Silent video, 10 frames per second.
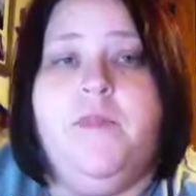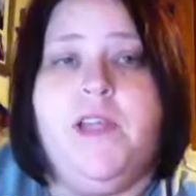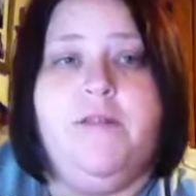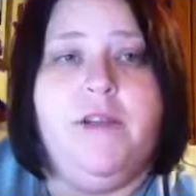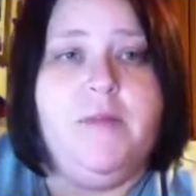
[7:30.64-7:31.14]

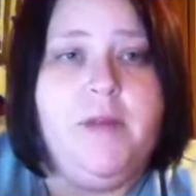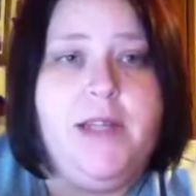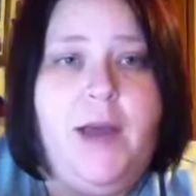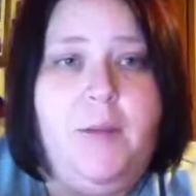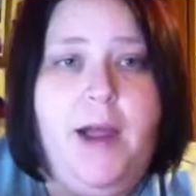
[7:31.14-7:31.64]
gifting me
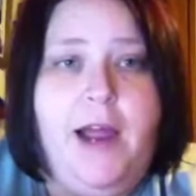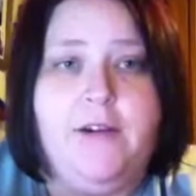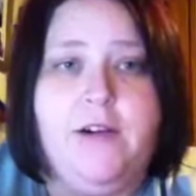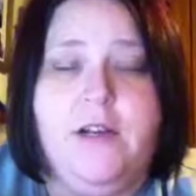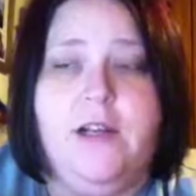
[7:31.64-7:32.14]
that
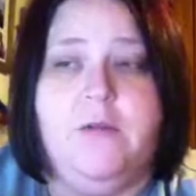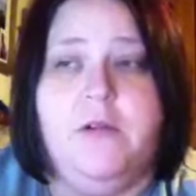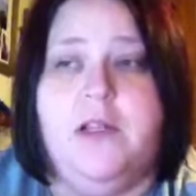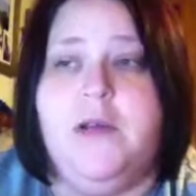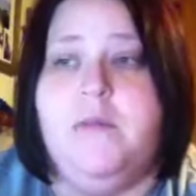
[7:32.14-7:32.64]
pattern. It
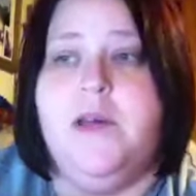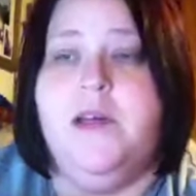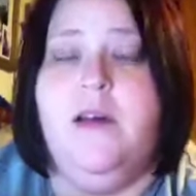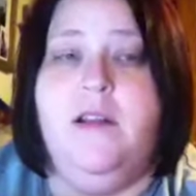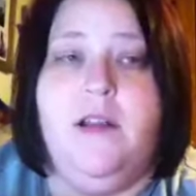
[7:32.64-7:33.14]
really
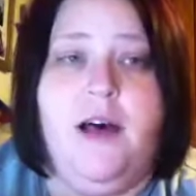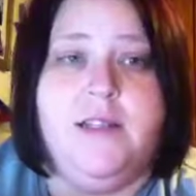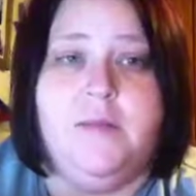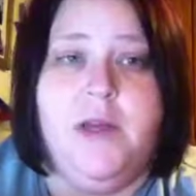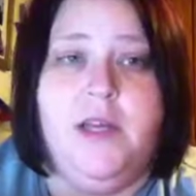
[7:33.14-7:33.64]
meant a lot
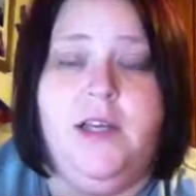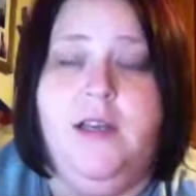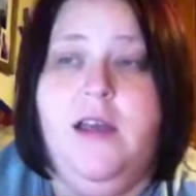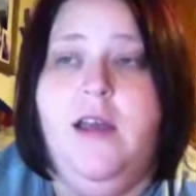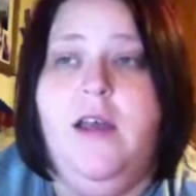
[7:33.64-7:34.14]
to
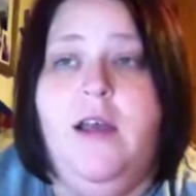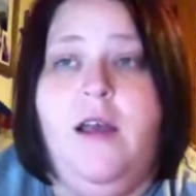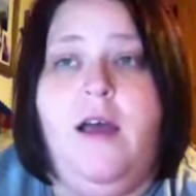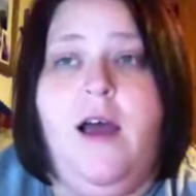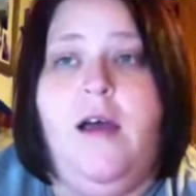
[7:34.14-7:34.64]
me.
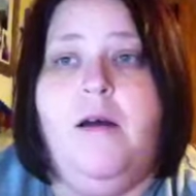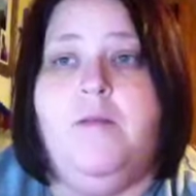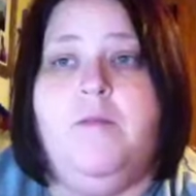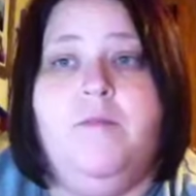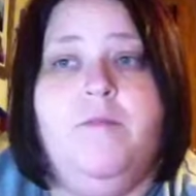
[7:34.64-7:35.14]

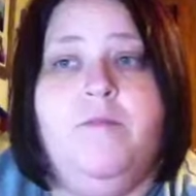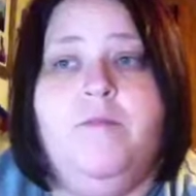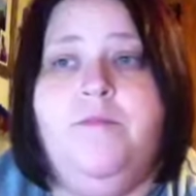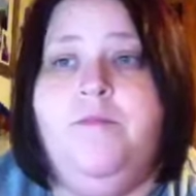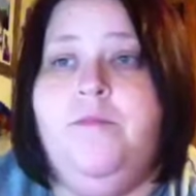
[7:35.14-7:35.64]
I
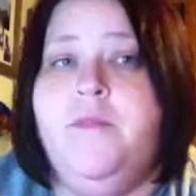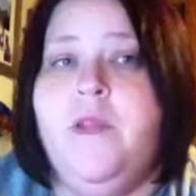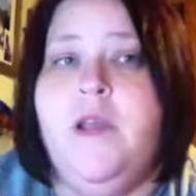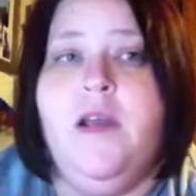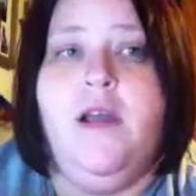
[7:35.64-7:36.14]

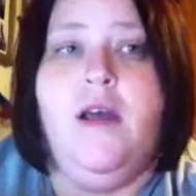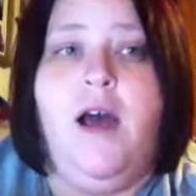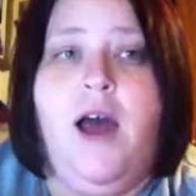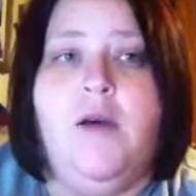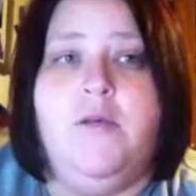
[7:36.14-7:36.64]

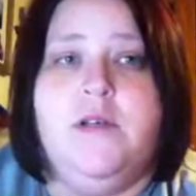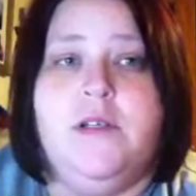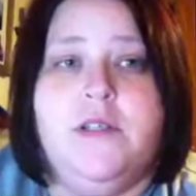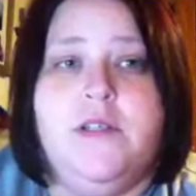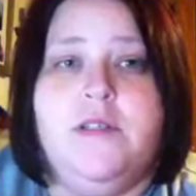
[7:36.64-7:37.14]

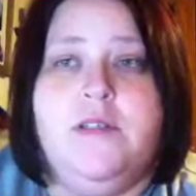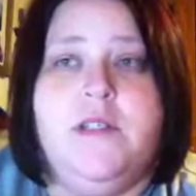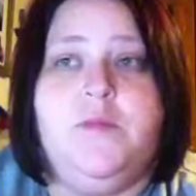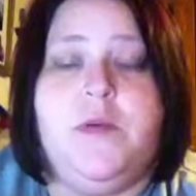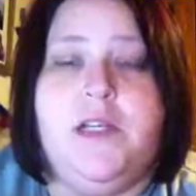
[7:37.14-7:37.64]
was
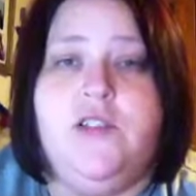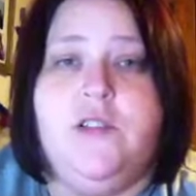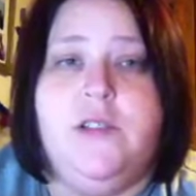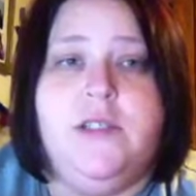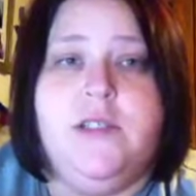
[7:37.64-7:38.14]

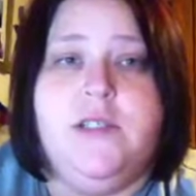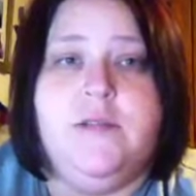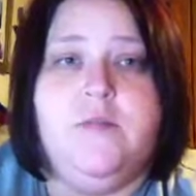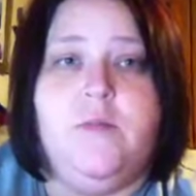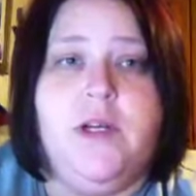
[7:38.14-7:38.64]

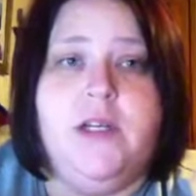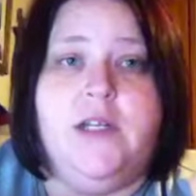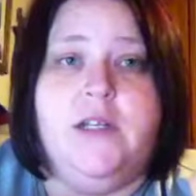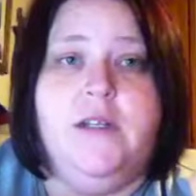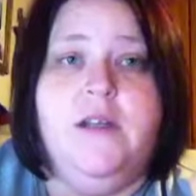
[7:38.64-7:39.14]
speechless
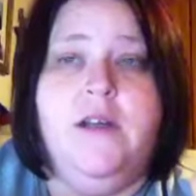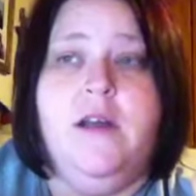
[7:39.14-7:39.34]
when